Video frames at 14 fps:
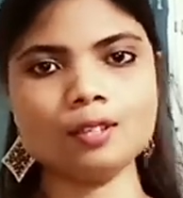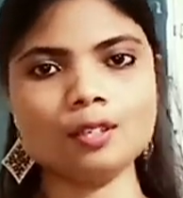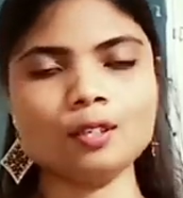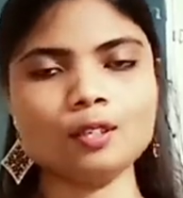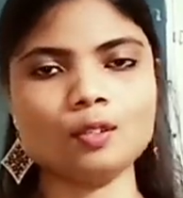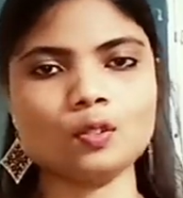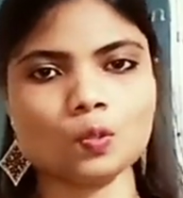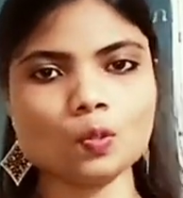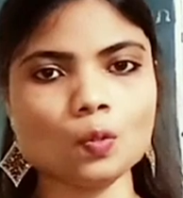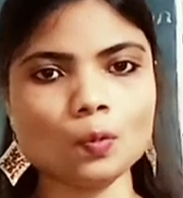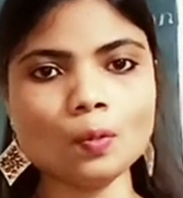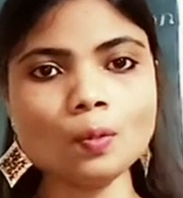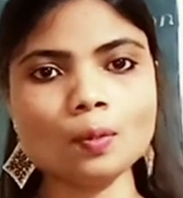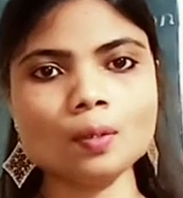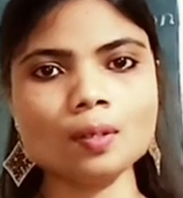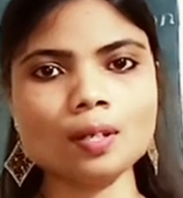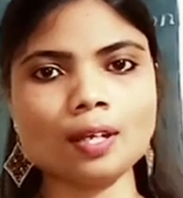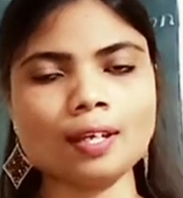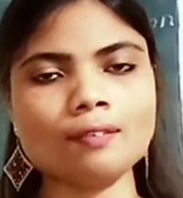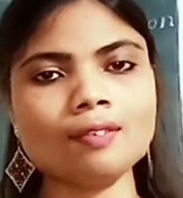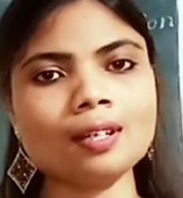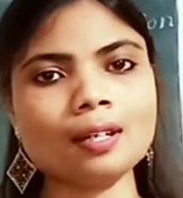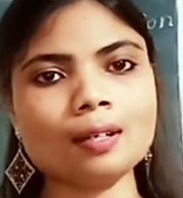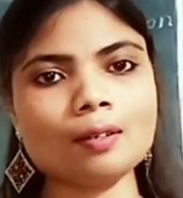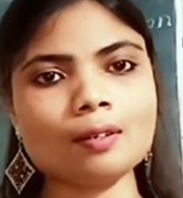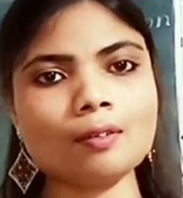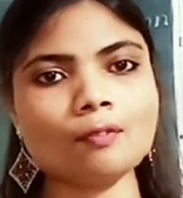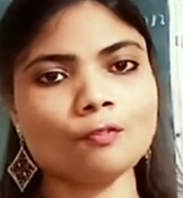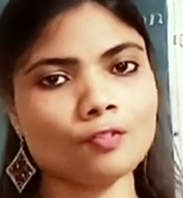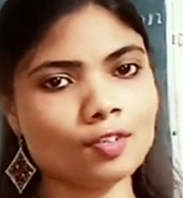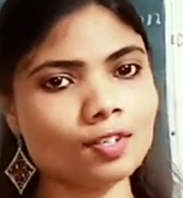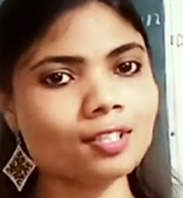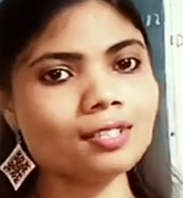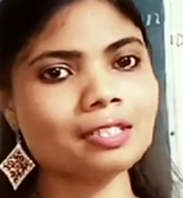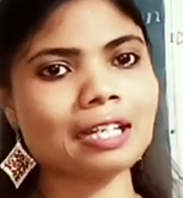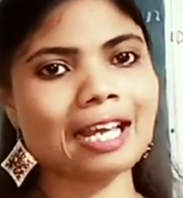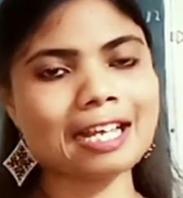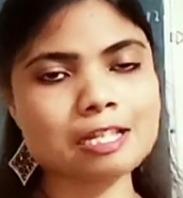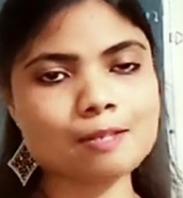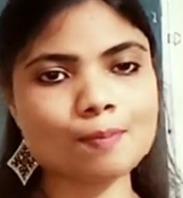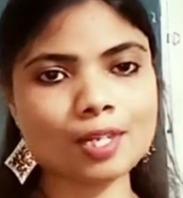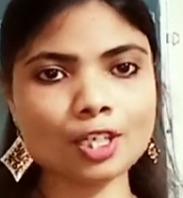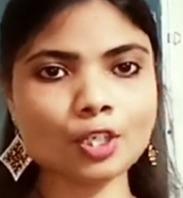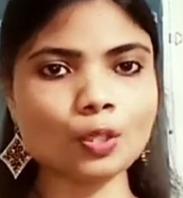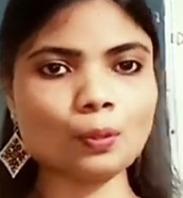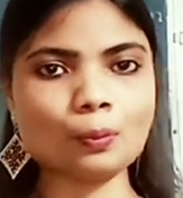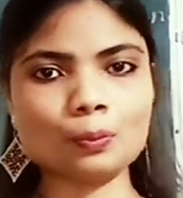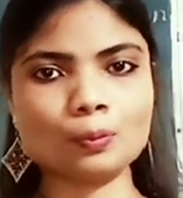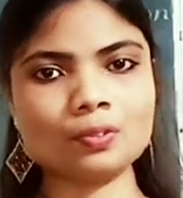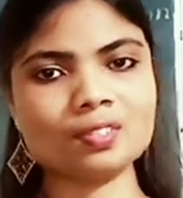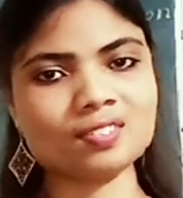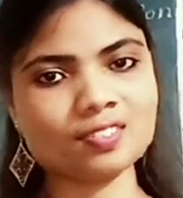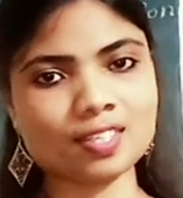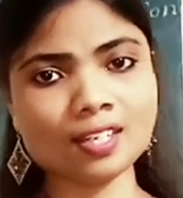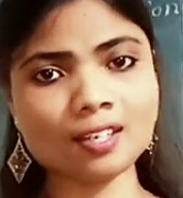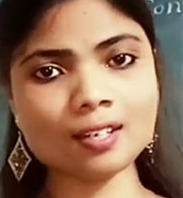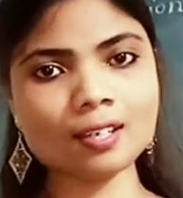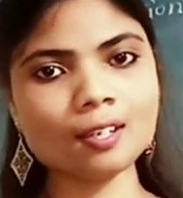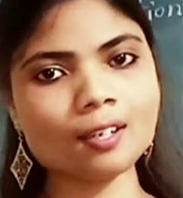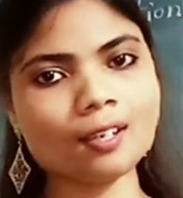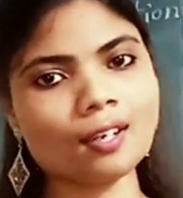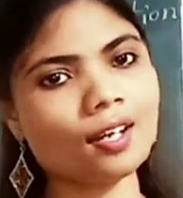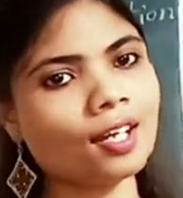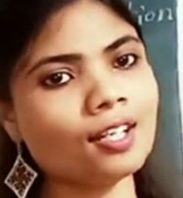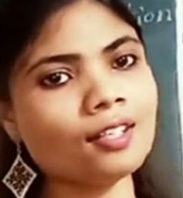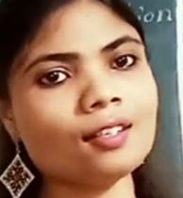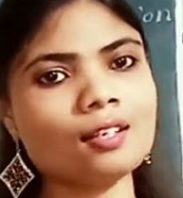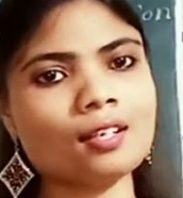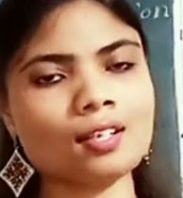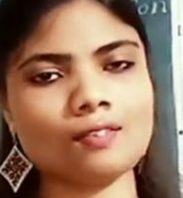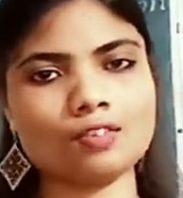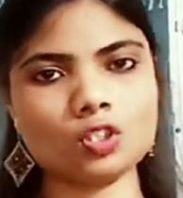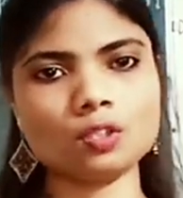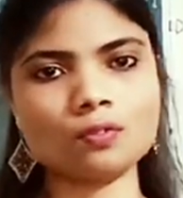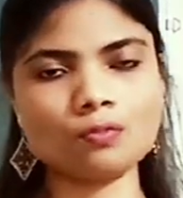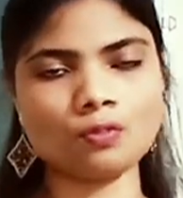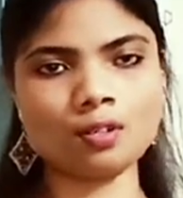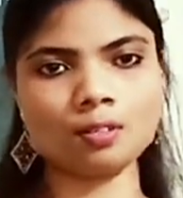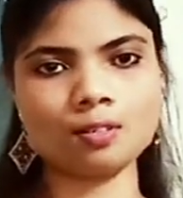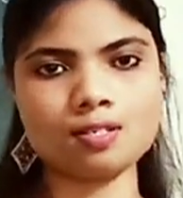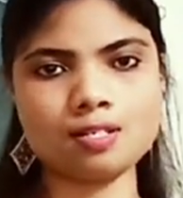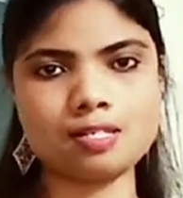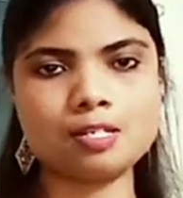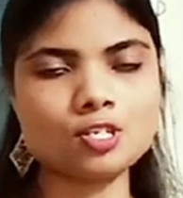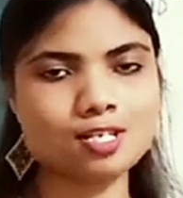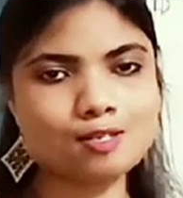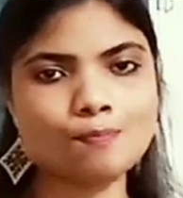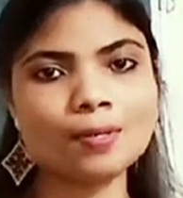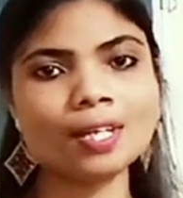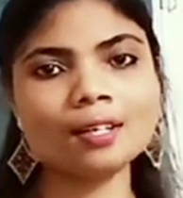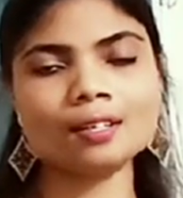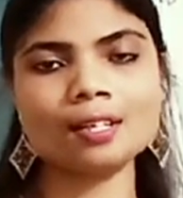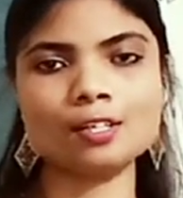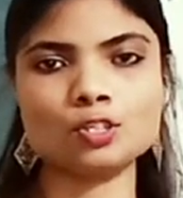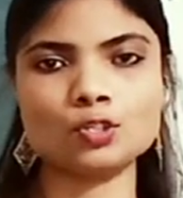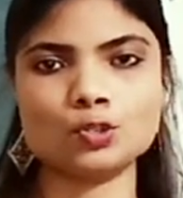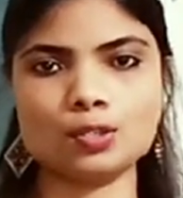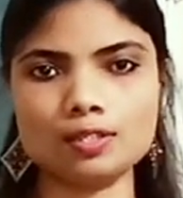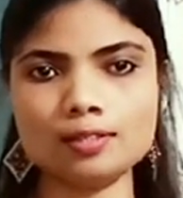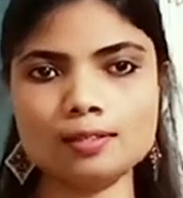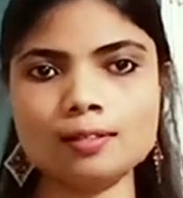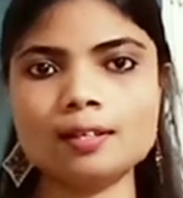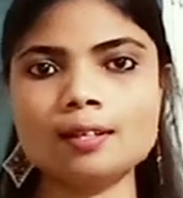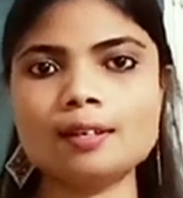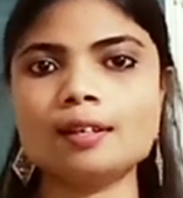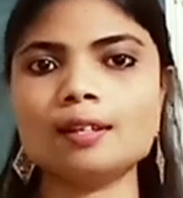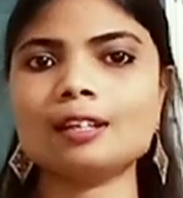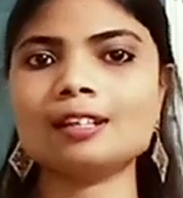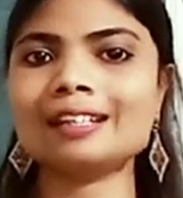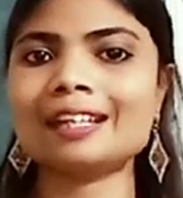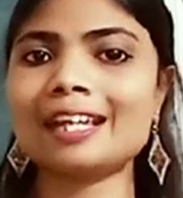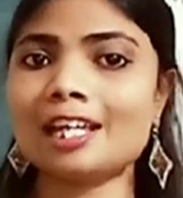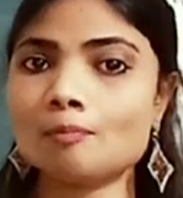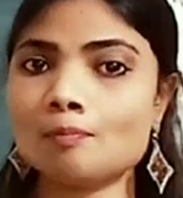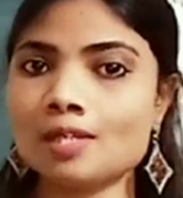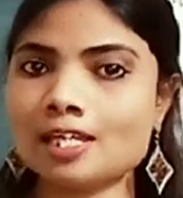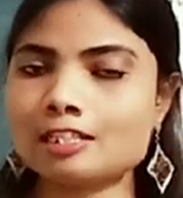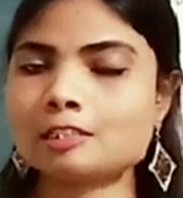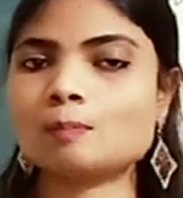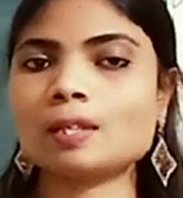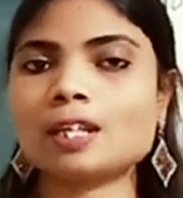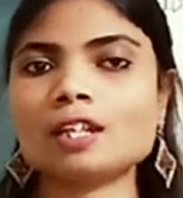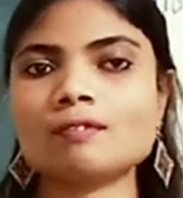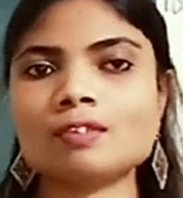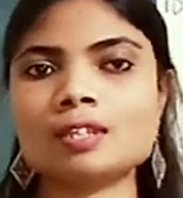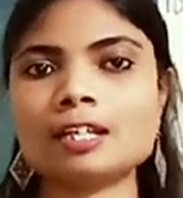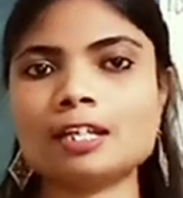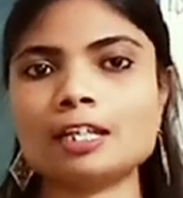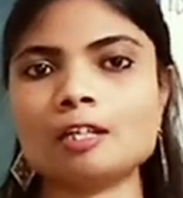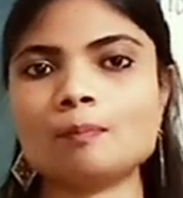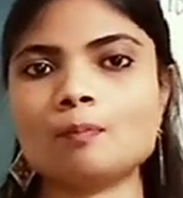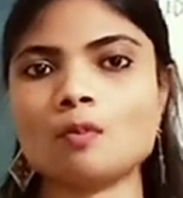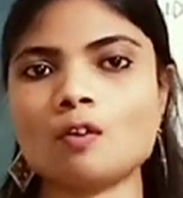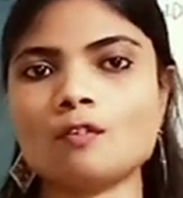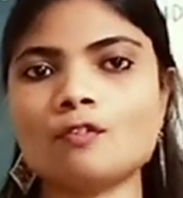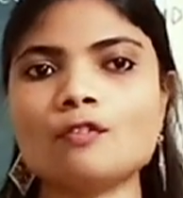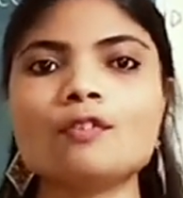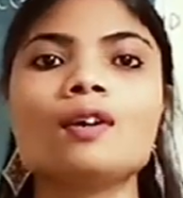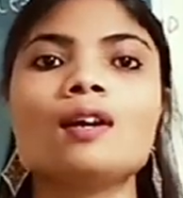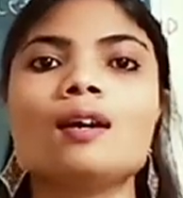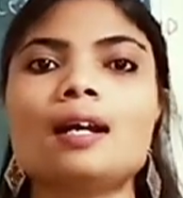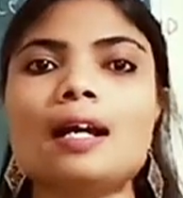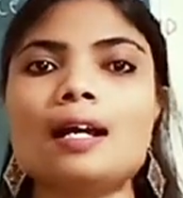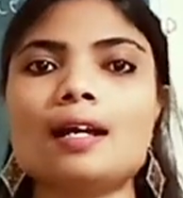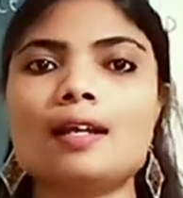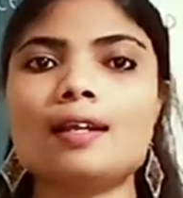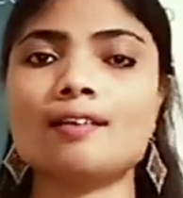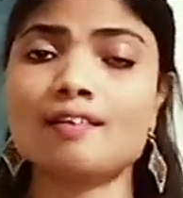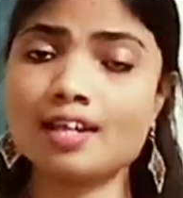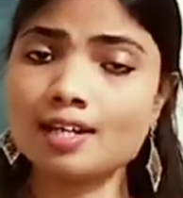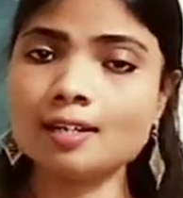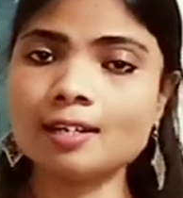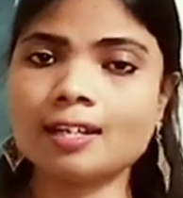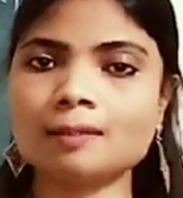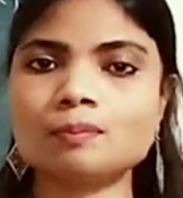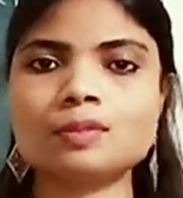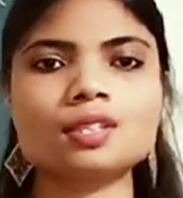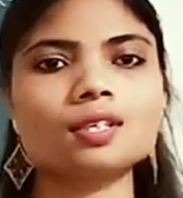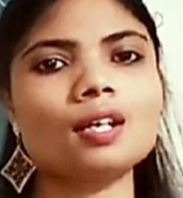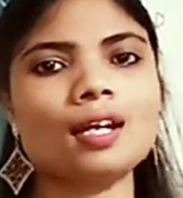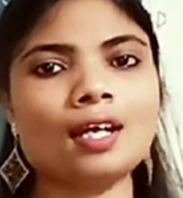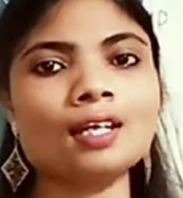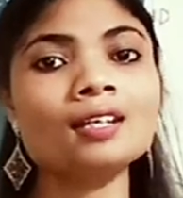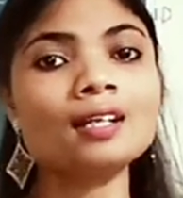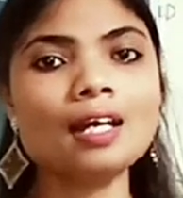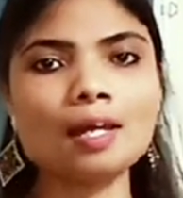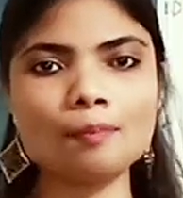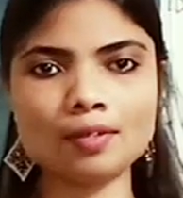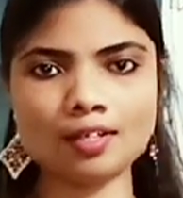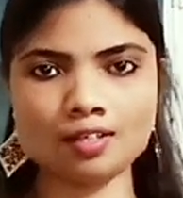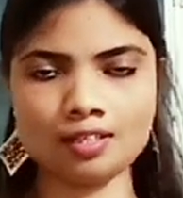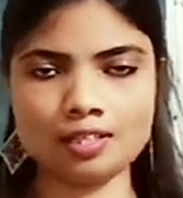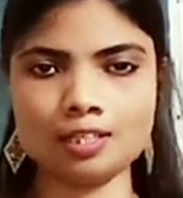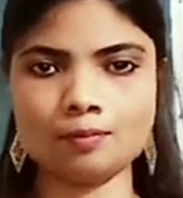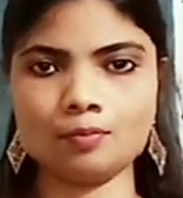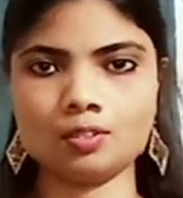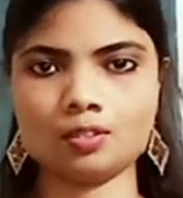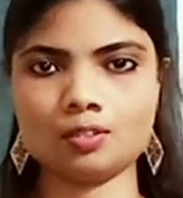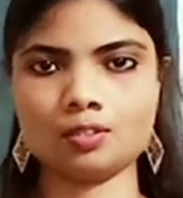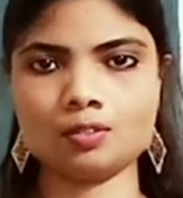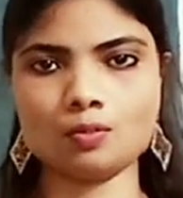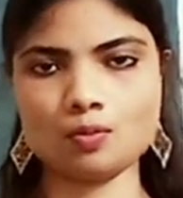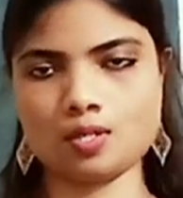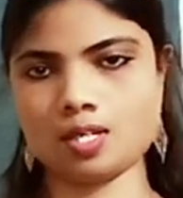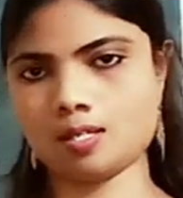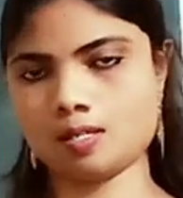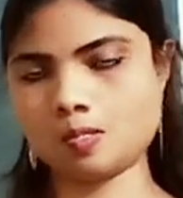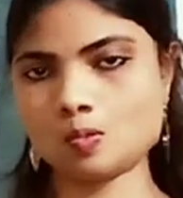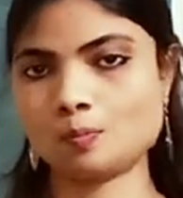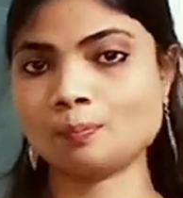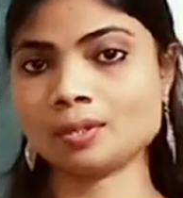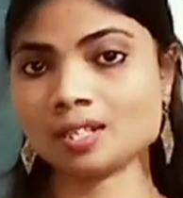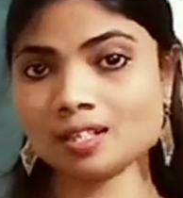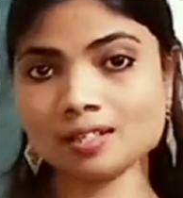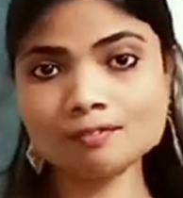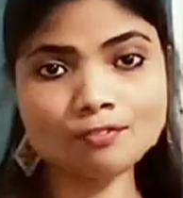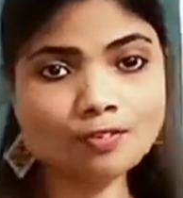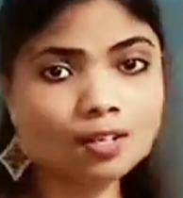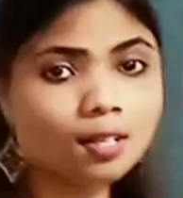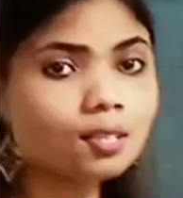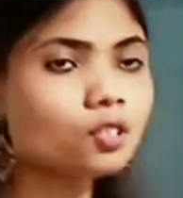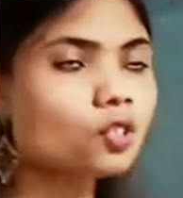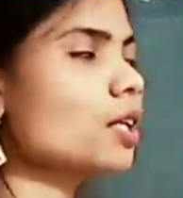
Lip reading: So I will first explain you the theory and the derivation for this. Just pay attention. It can be explained with the help of real depth and apparent depth. Okay, so begin first.